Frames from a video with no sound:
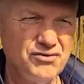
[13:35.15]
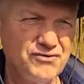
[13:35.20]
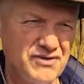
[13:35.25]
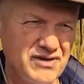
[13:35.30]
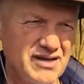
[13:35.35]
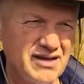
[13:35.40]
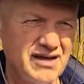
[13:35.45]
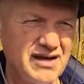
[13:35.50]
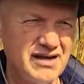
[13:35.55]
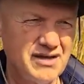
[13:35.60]
we
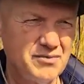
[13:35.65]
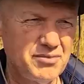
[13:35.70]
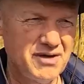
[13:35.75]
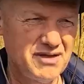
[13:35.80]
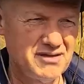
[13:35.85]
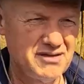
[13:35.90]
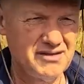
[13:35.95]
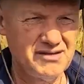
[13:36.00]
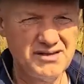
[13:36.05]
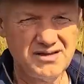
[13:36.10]

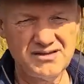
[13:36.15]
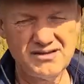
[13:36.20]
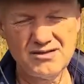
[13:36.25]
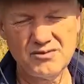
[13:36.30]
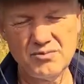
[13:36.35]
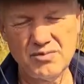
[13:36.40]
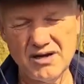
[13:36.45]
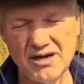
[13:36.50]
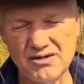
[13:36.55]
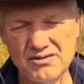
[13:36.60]
calibrate it at
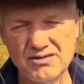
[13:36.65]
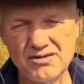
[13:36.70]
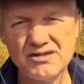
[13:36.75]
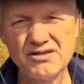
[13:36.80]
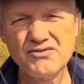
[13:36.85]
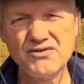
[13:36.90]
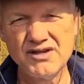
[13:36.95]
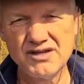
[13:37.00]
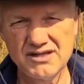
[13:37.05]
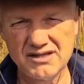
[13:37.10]
about
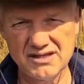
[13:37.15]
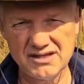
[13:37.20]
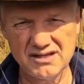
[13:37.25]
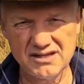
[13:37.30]
20.